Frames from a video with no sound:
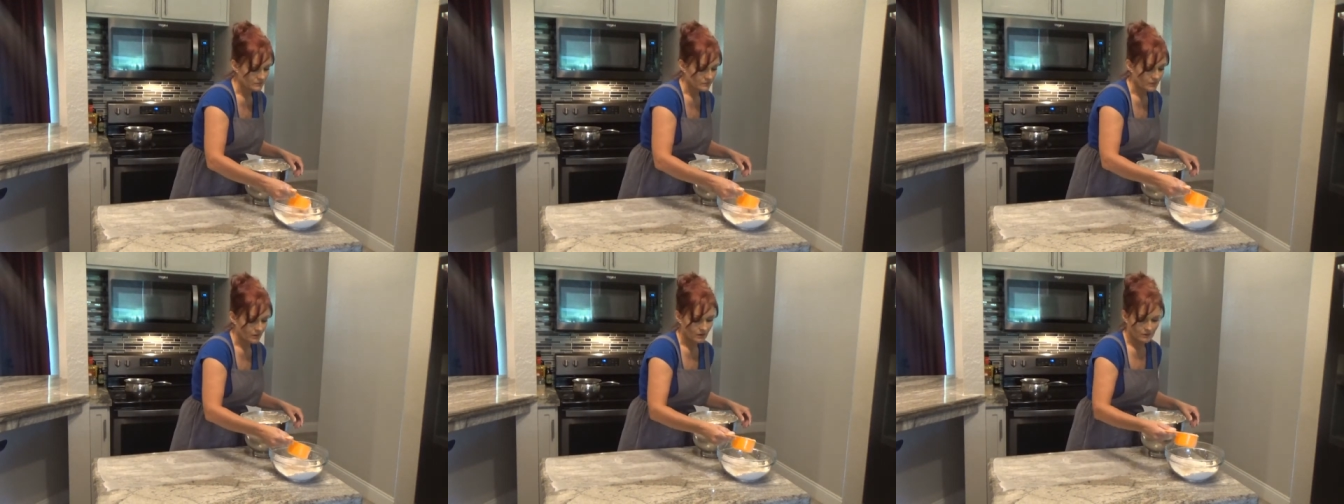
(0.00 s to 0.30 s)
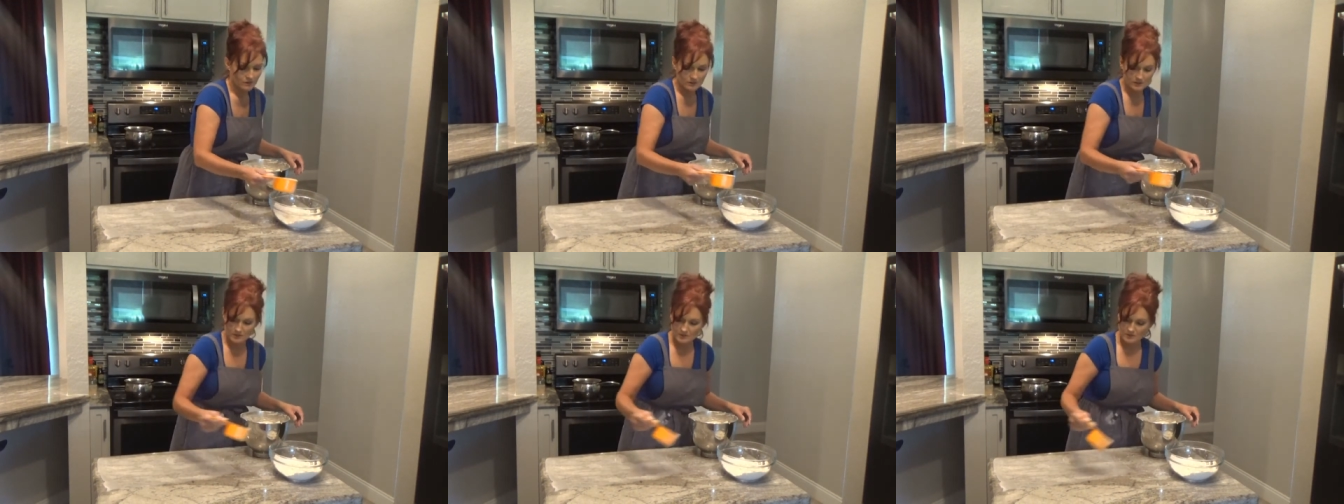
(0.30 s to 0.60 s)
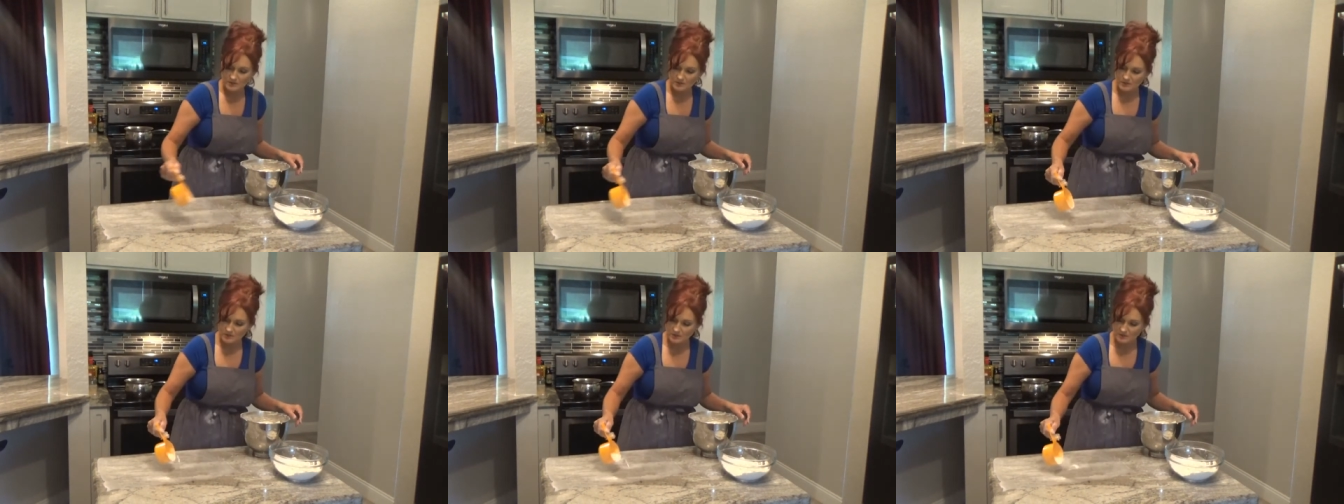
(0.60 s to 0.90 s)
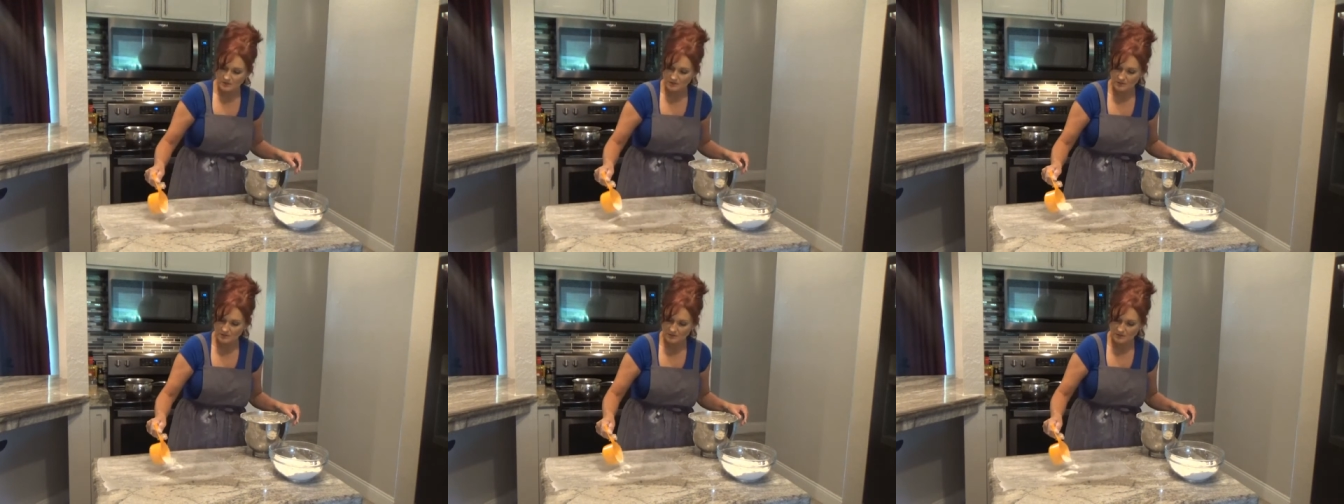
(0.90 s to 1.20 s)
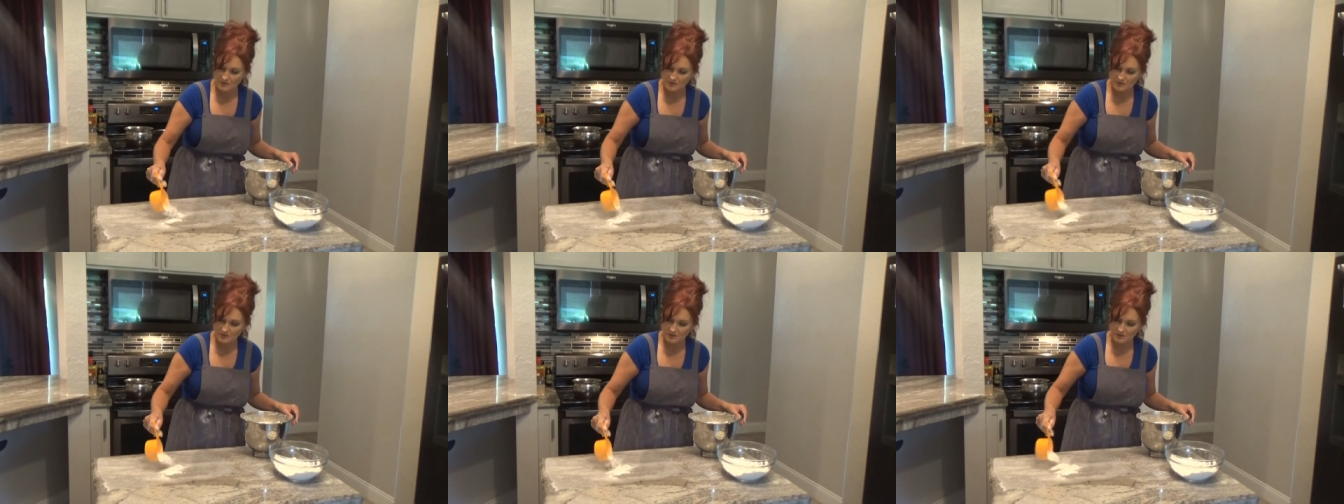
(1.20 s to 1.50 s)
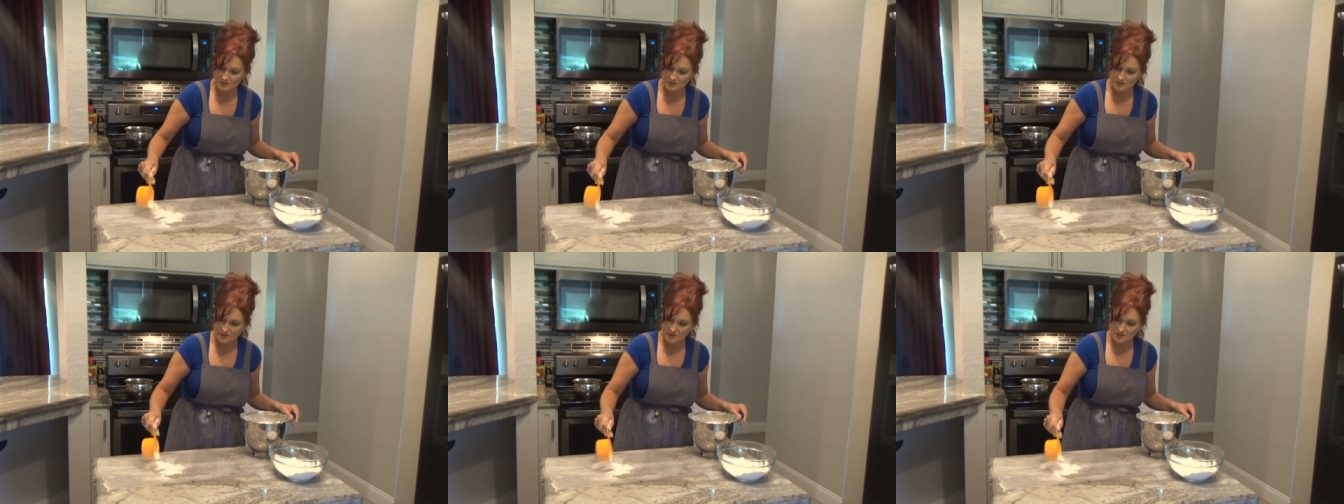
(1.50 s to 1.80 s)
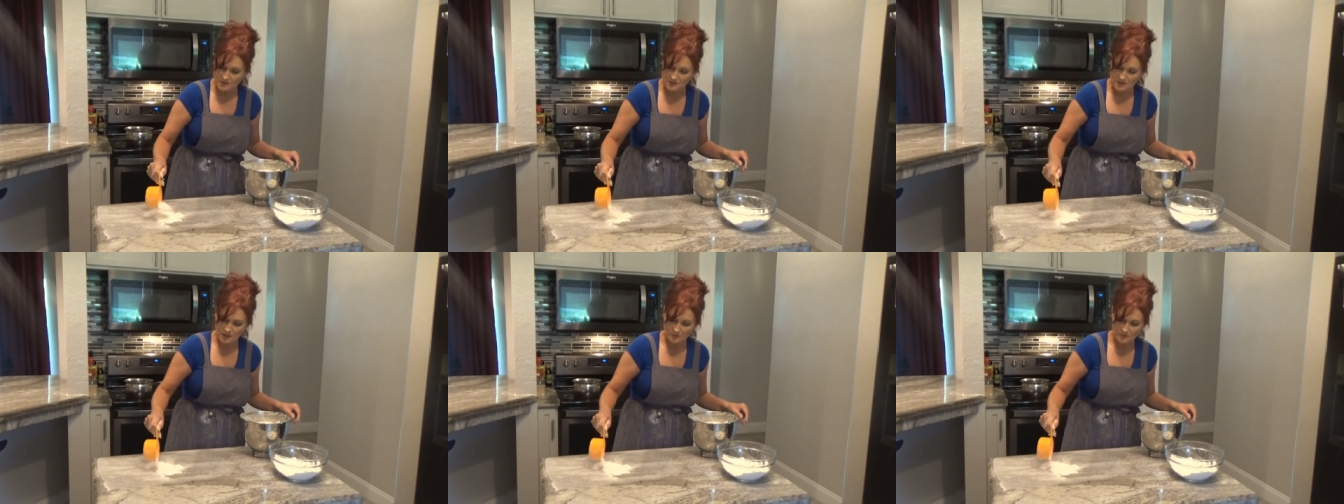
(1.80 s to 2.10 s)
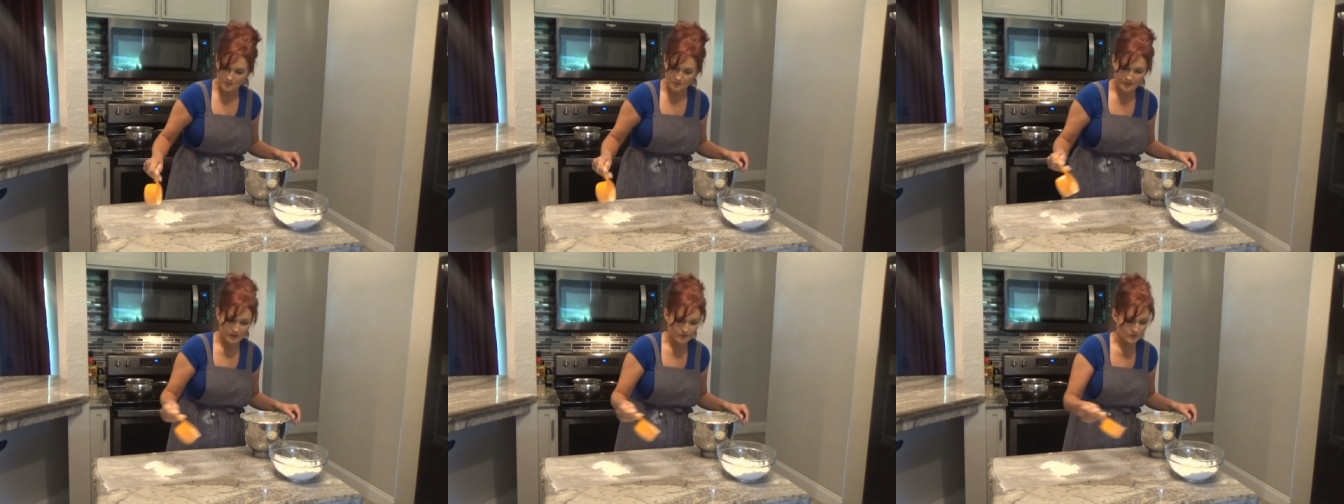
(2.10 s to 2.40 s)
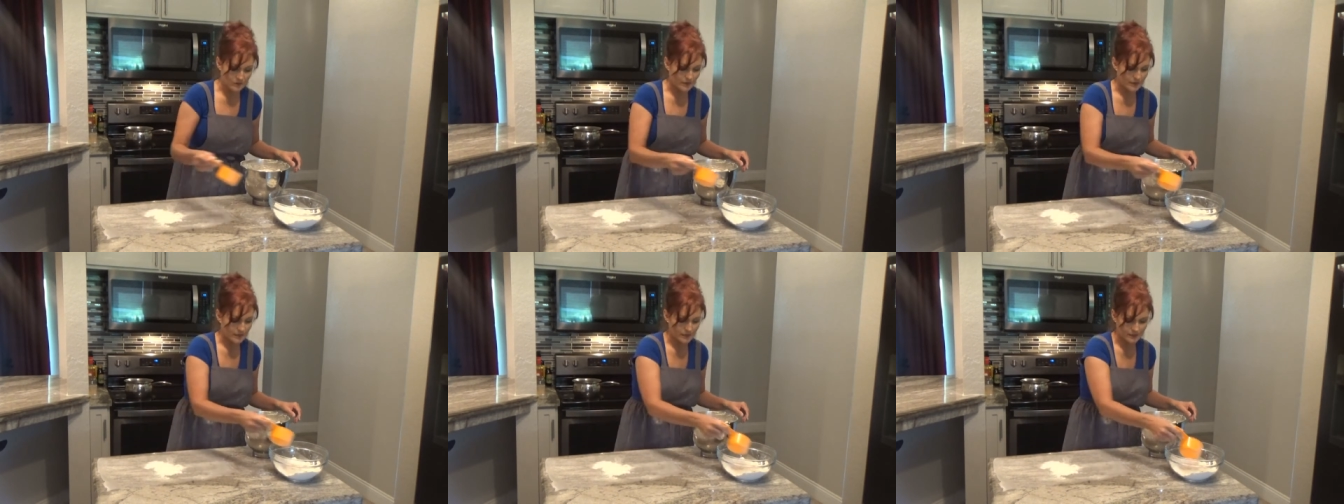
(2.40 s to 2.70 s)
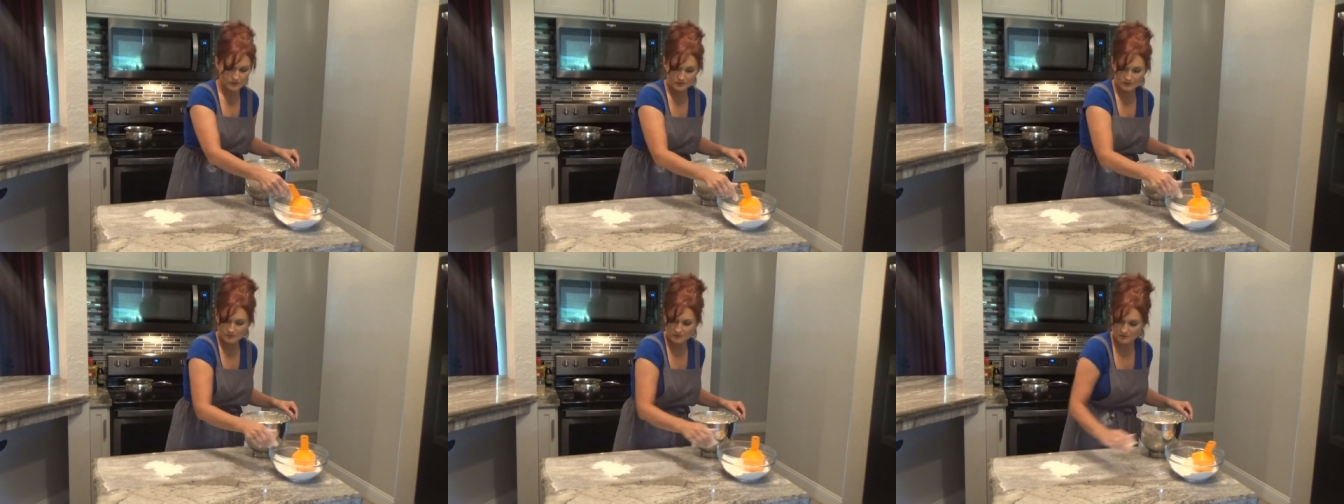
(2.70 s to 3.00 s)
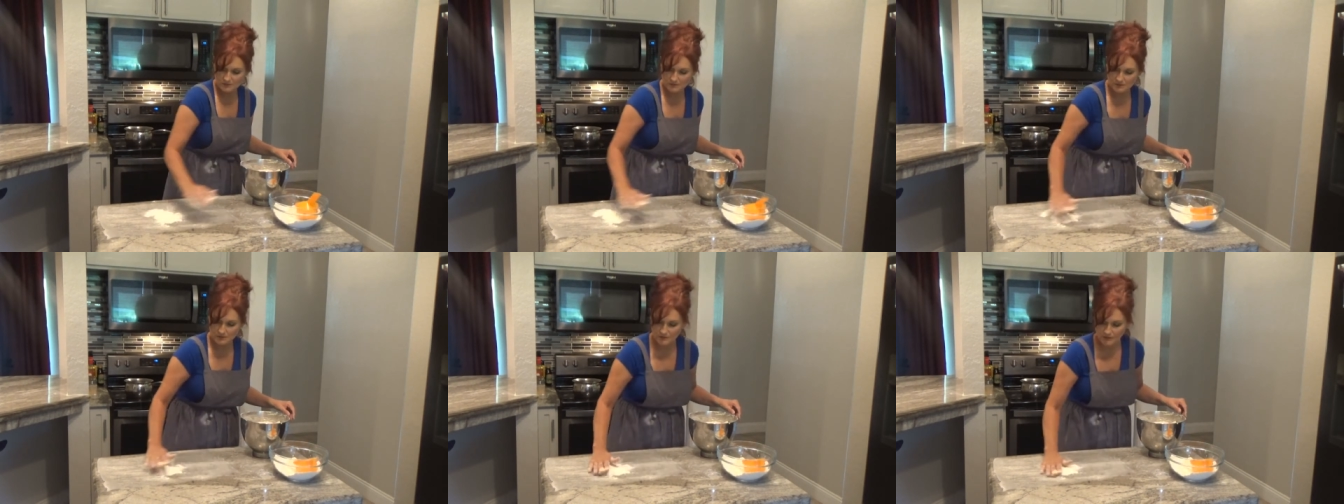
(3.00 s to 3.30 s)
on the top of my granite. You